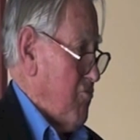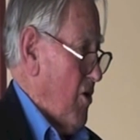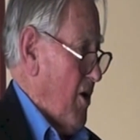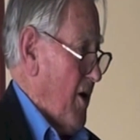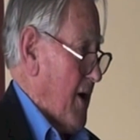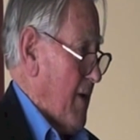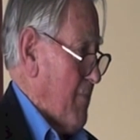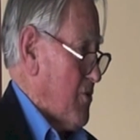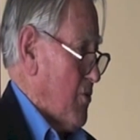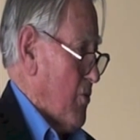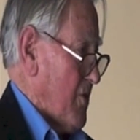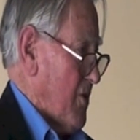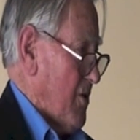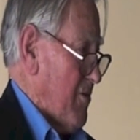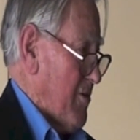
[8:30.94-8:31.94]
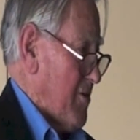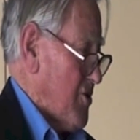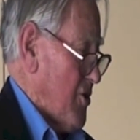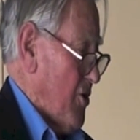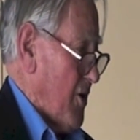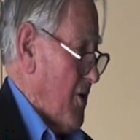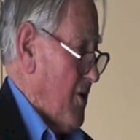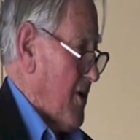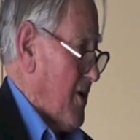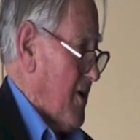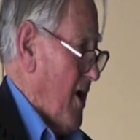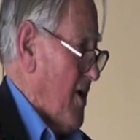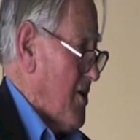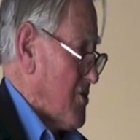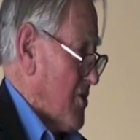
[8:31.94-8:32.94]
right up to when they returned, and
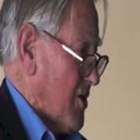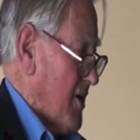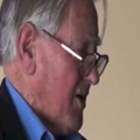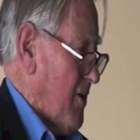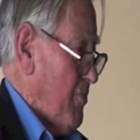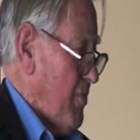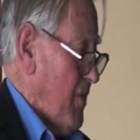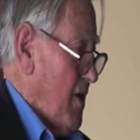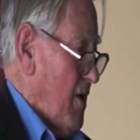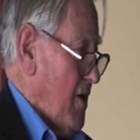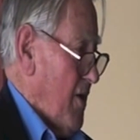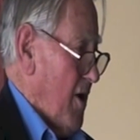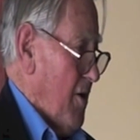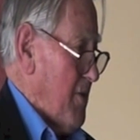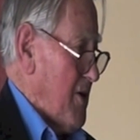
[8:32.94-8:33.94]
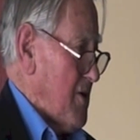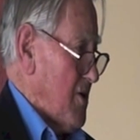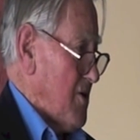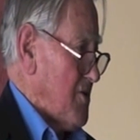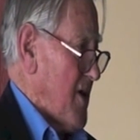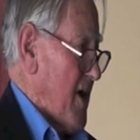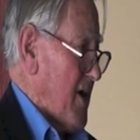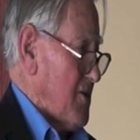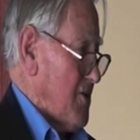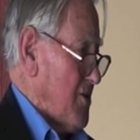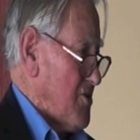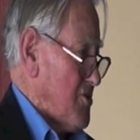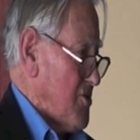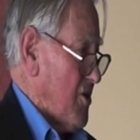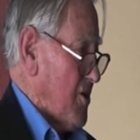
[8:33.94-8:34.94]
occasionally they'd be attacked in
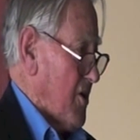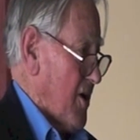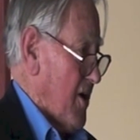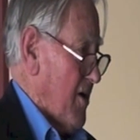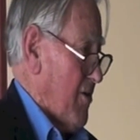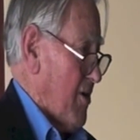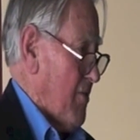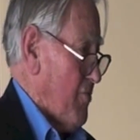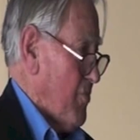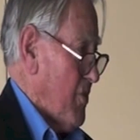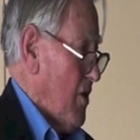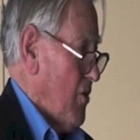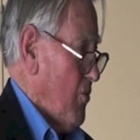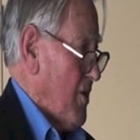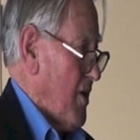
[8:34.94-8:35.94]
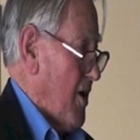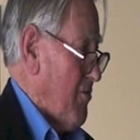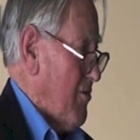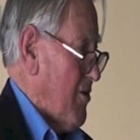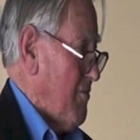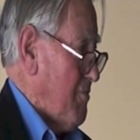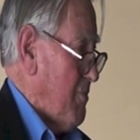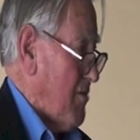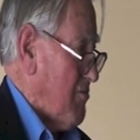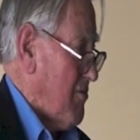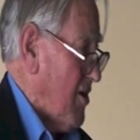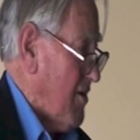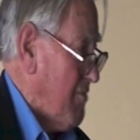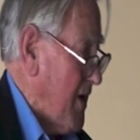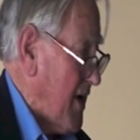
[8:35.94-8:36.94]
the circuit area when they arrived,
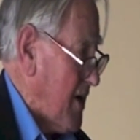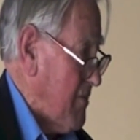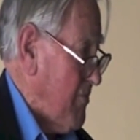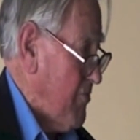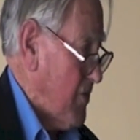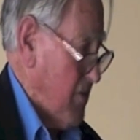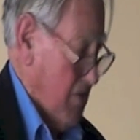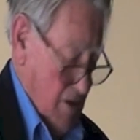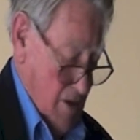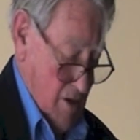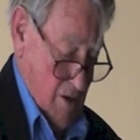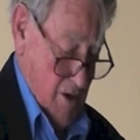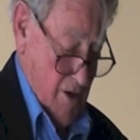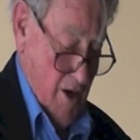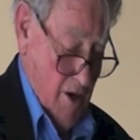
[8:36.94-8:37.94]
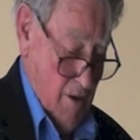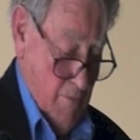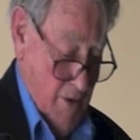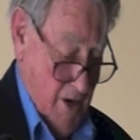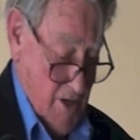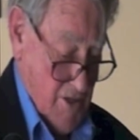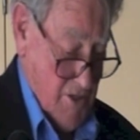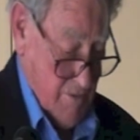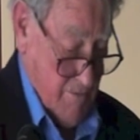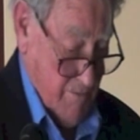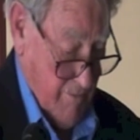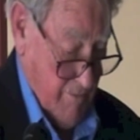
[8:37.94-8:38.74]
back at home base.